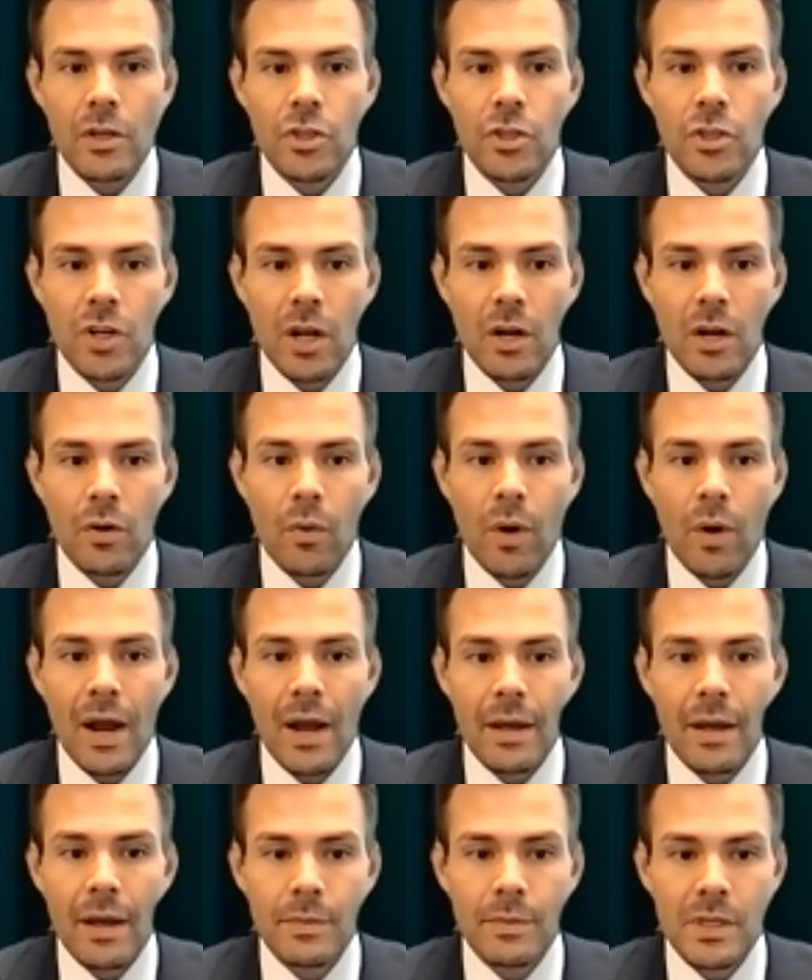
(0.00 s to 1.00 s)
Shonda
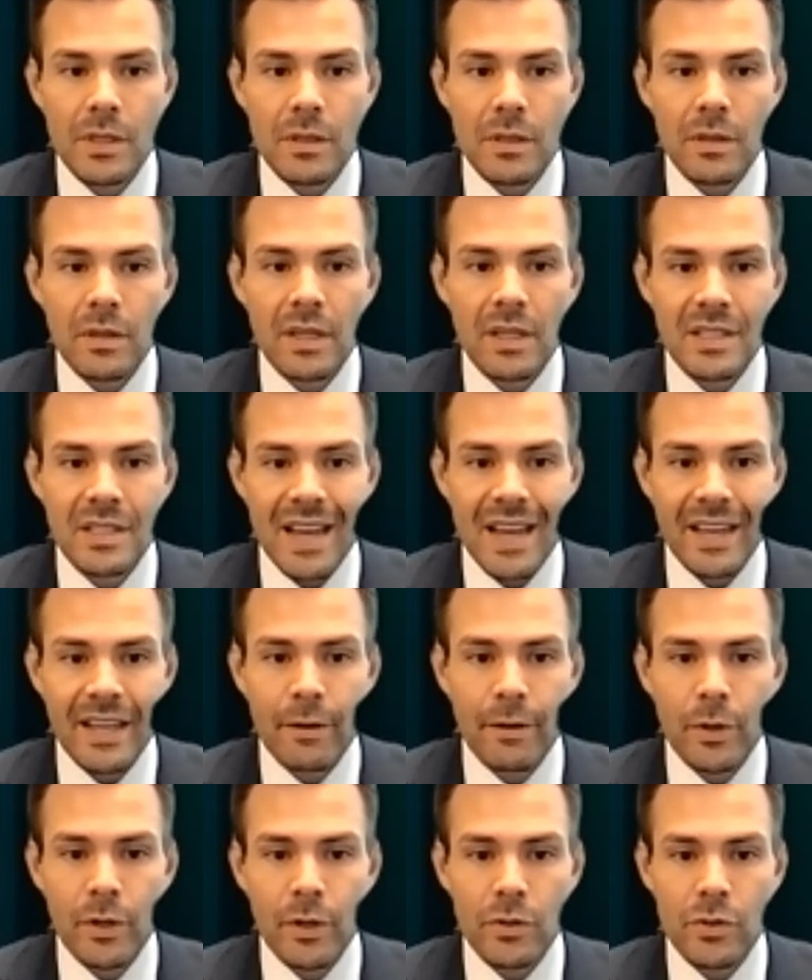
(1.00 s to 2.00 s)
Rhimes, the
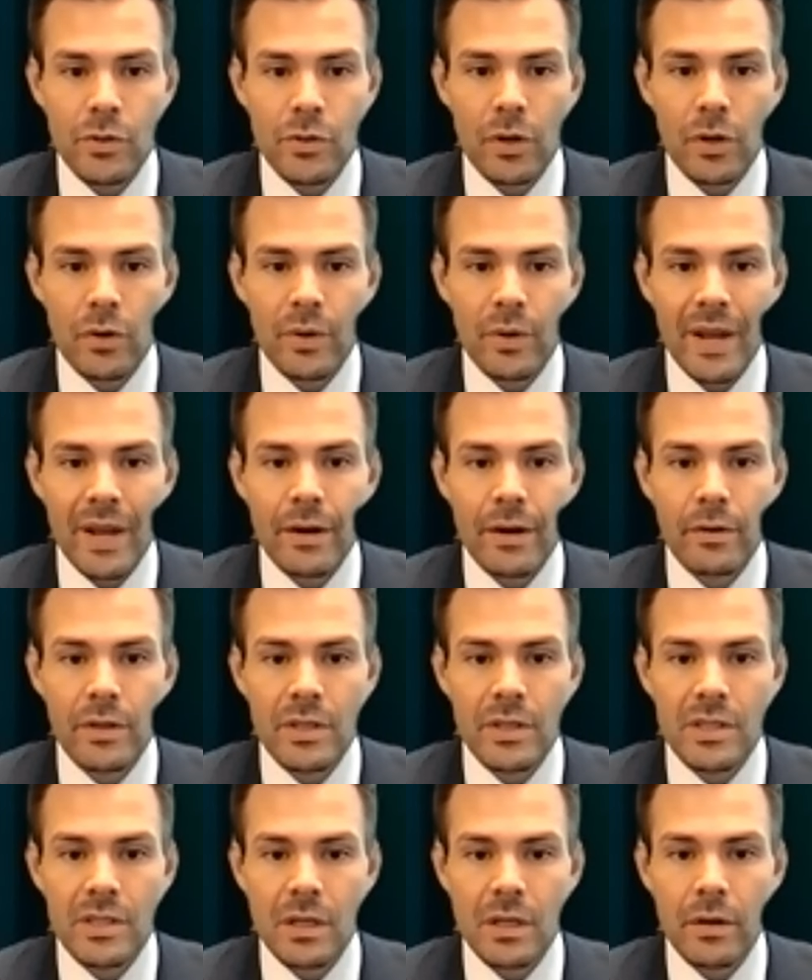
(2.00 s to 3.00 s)
executive producer and creator
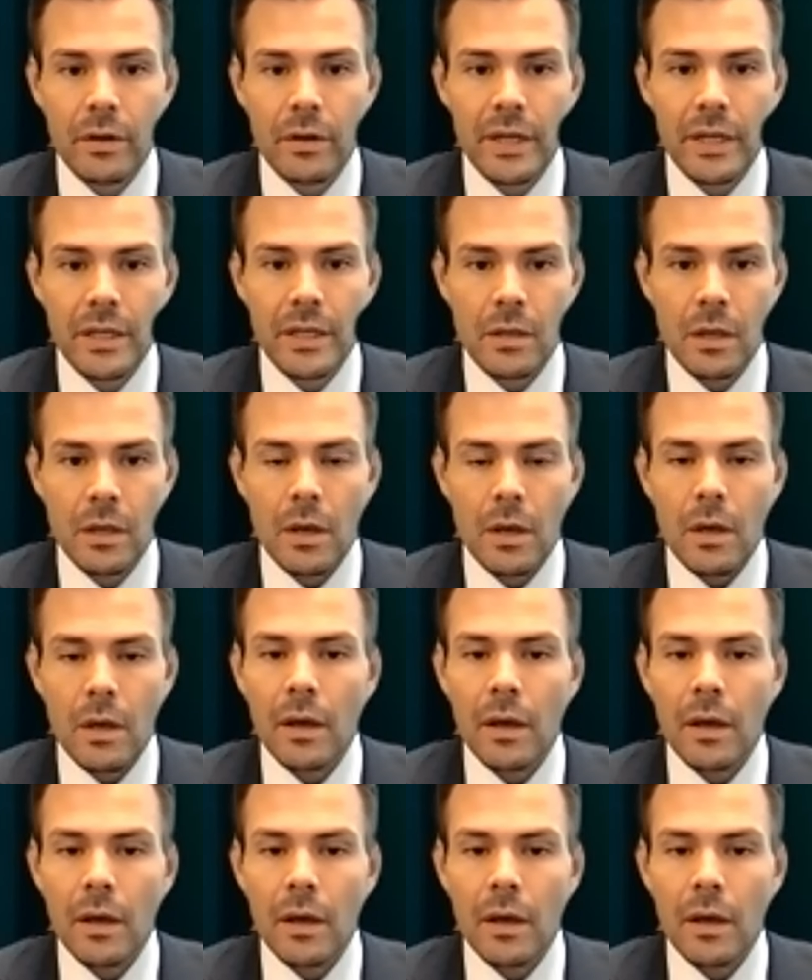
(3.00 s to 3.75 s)
of the series,